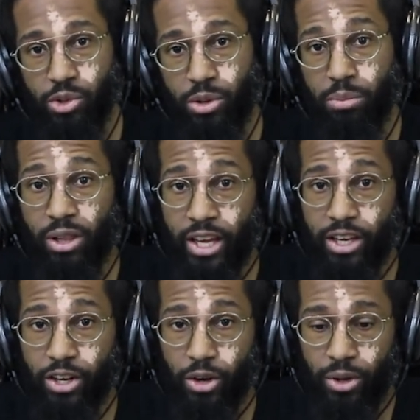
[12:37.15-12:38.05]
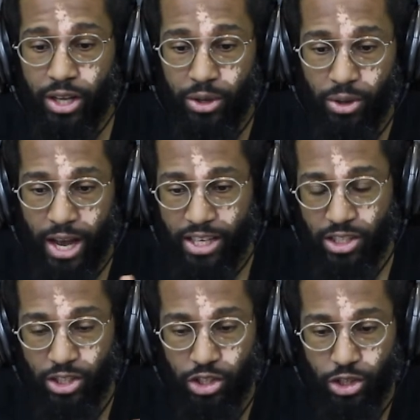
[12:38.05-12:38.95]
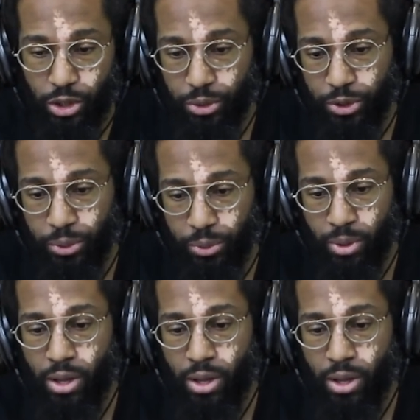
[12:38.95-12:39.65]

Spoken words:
you can play a note and it will actually show you